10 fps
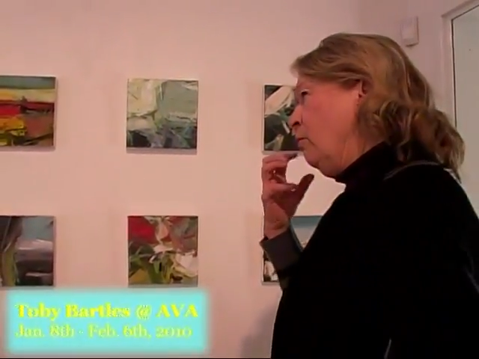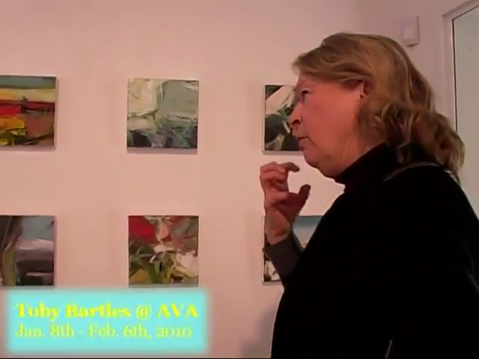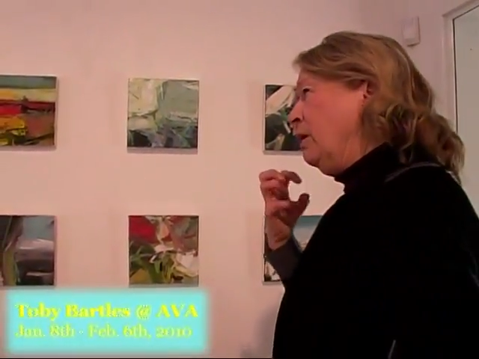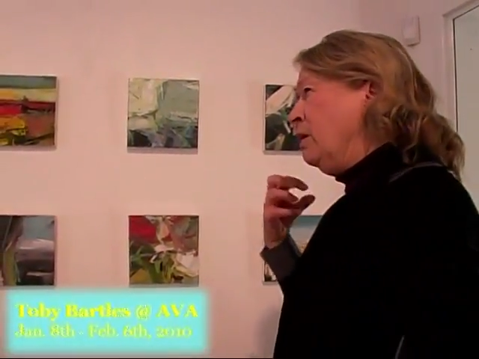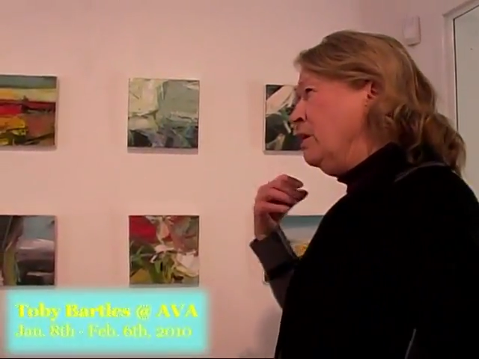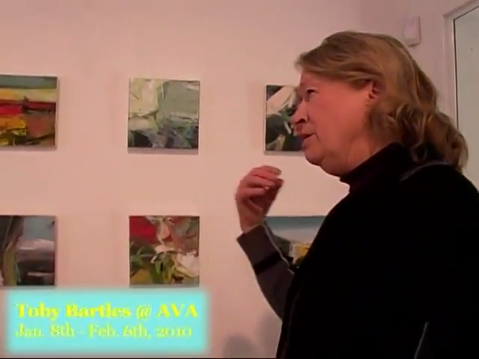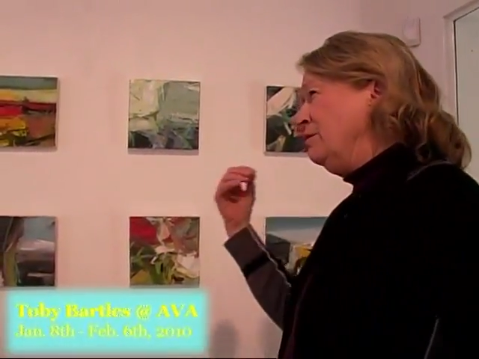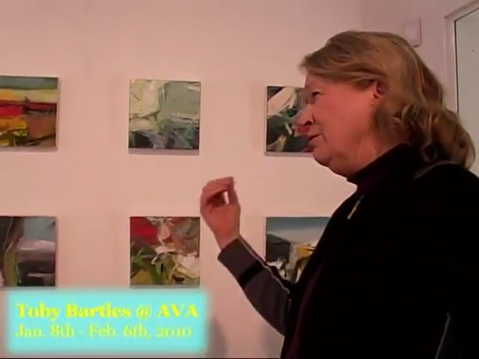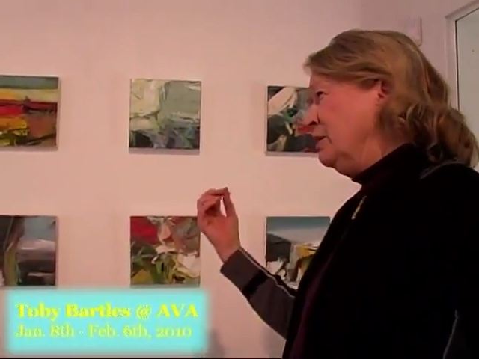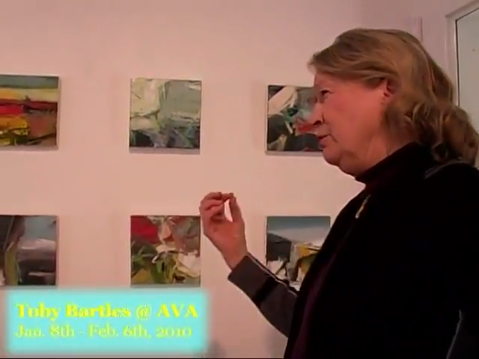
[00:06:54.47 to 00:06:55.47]
What kinds
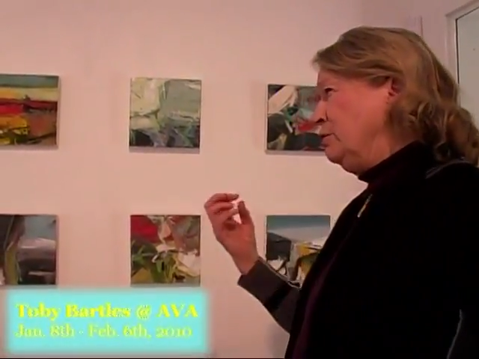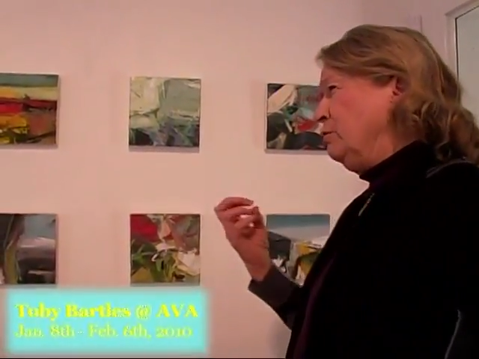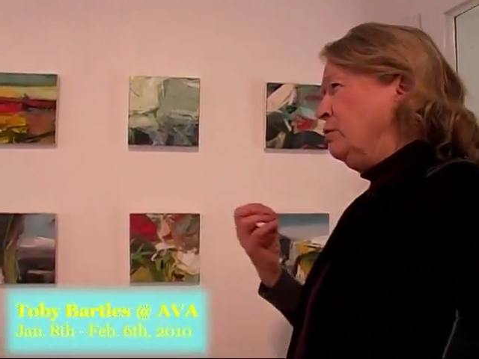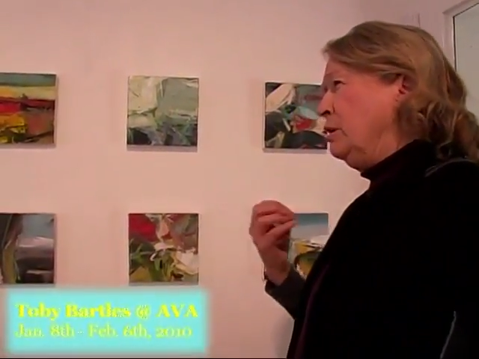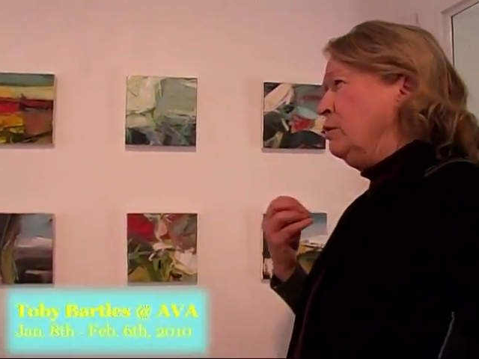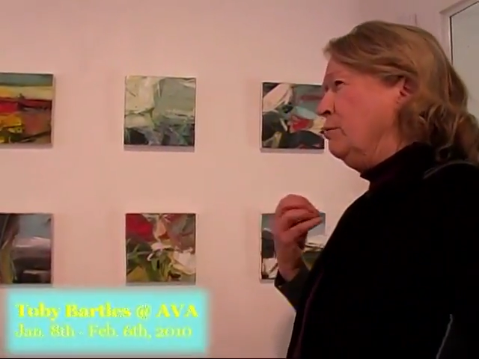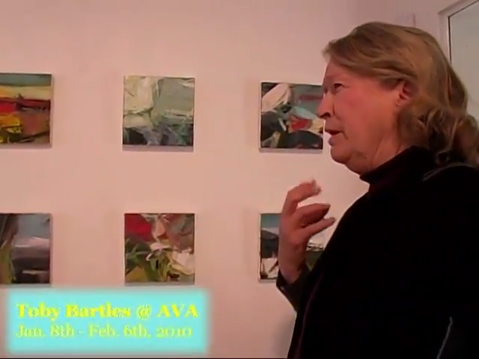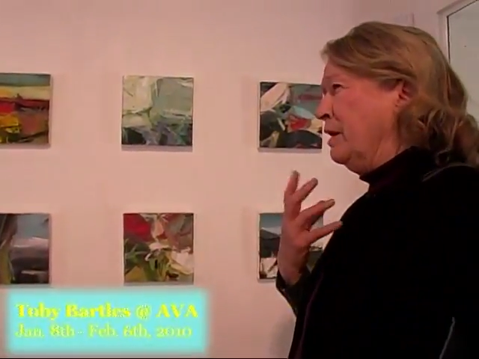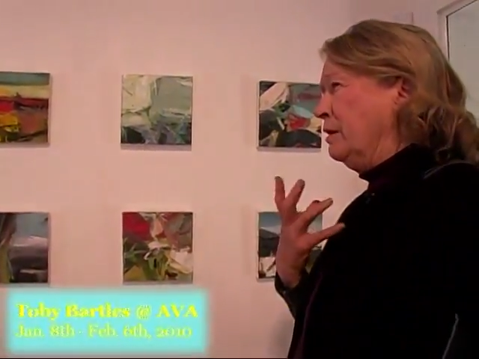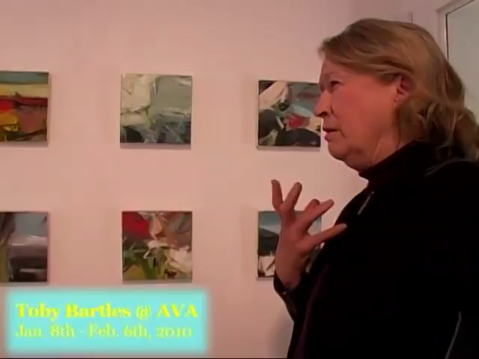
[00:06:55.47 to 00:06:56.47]
of things do you think you
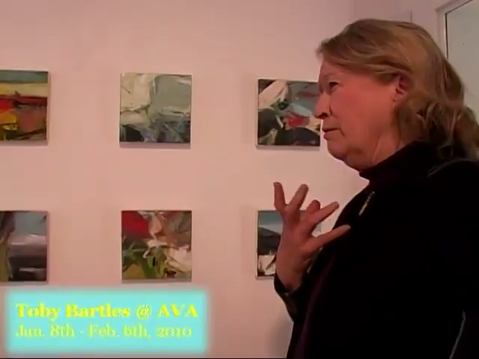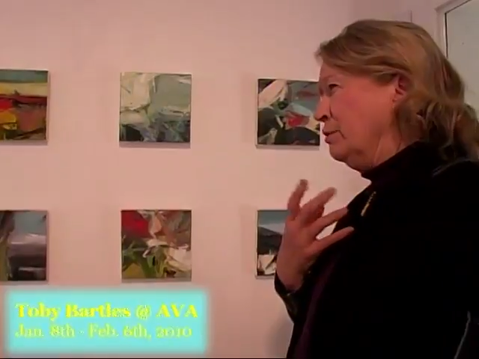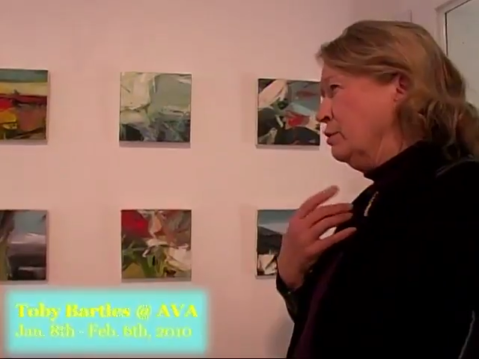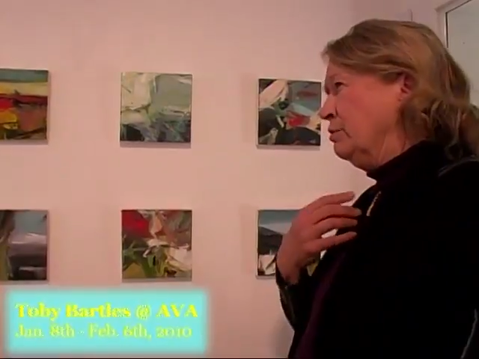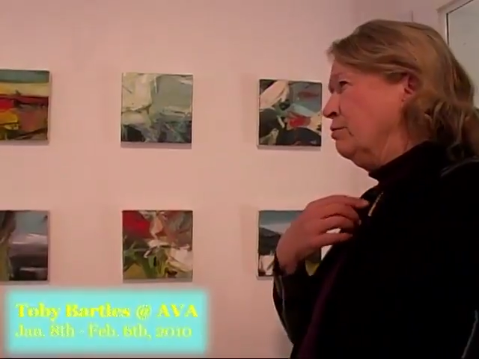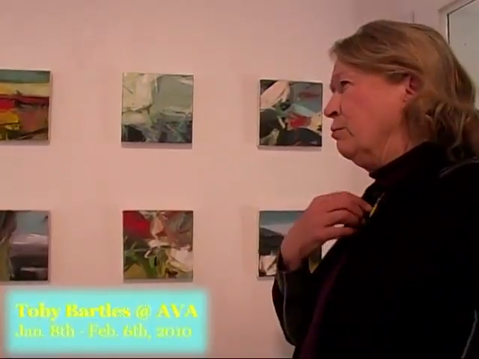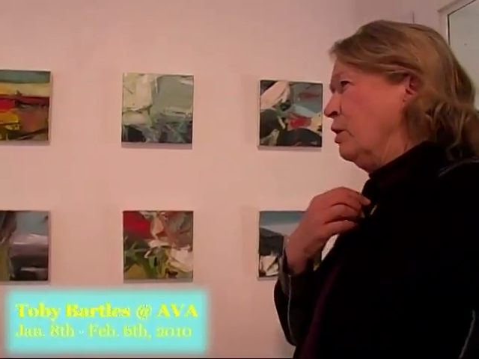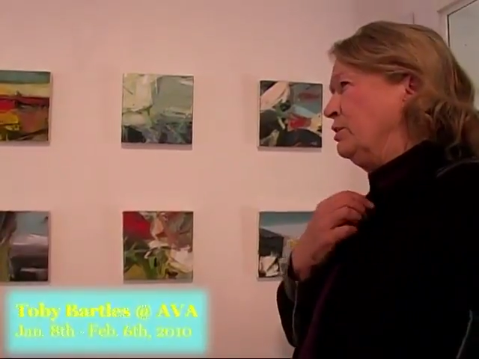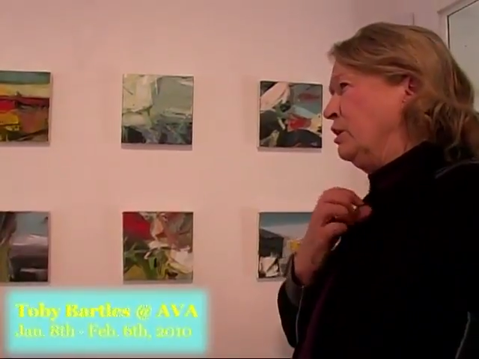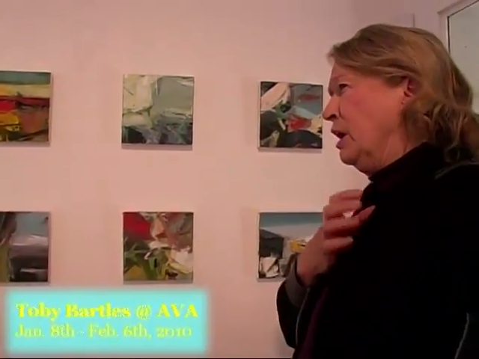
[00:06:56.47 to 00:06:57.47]
might have learned from
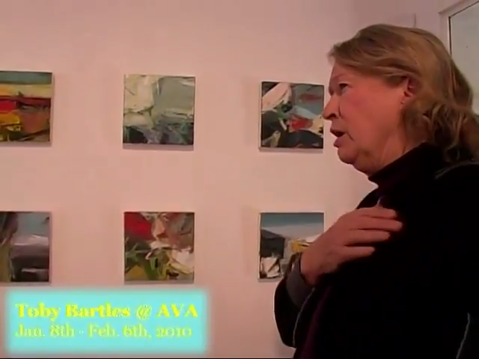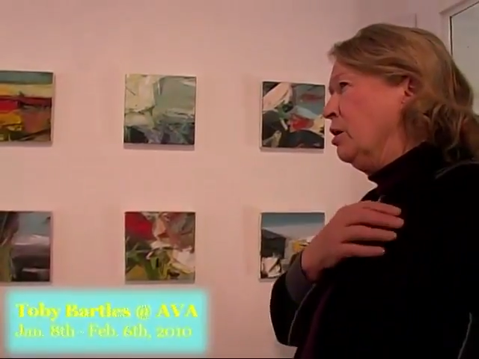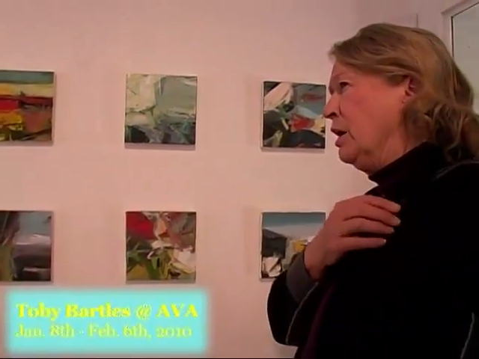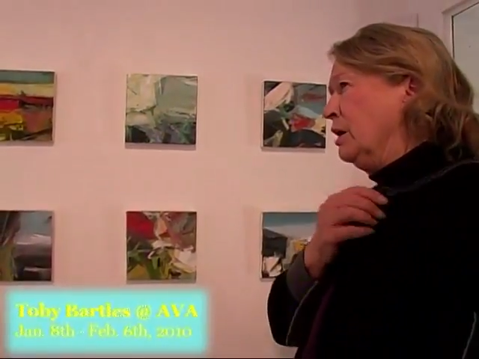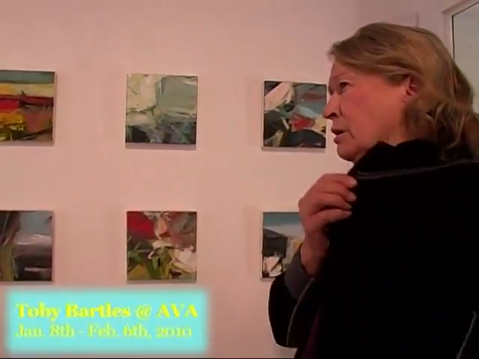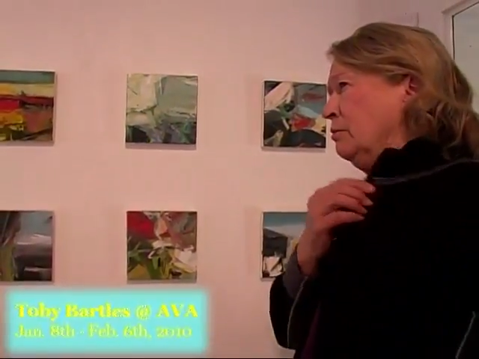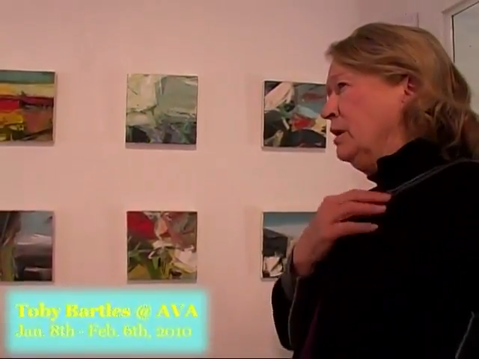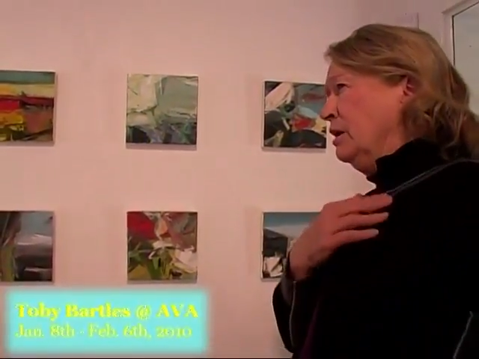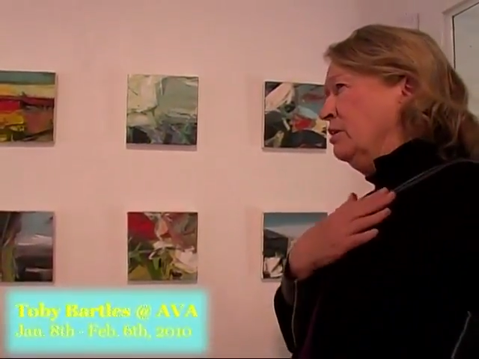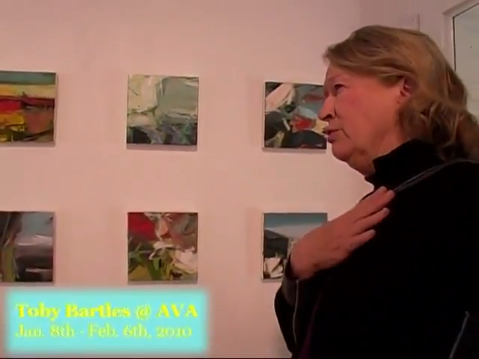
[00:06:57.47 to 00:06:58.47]
watching Eric and
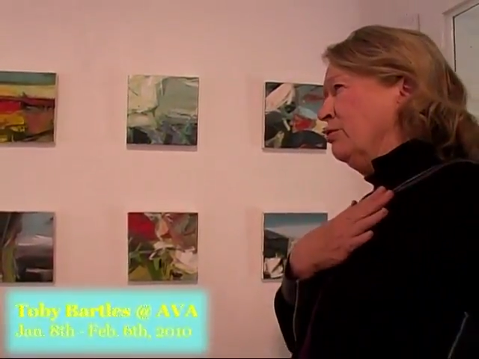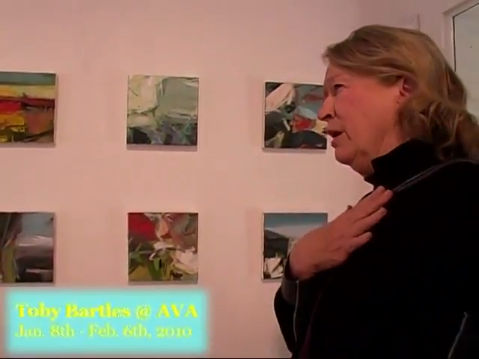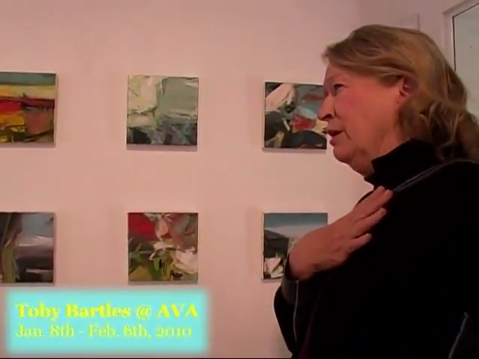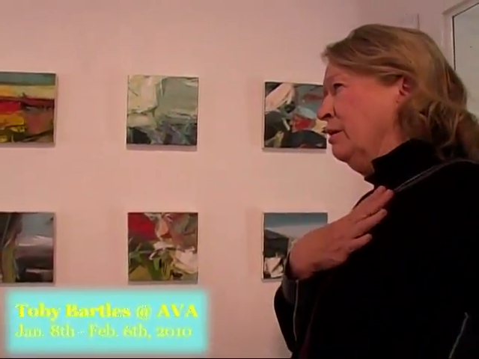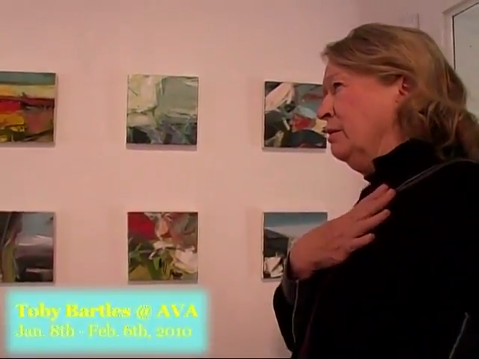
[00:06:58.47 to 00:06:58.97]
being his friend?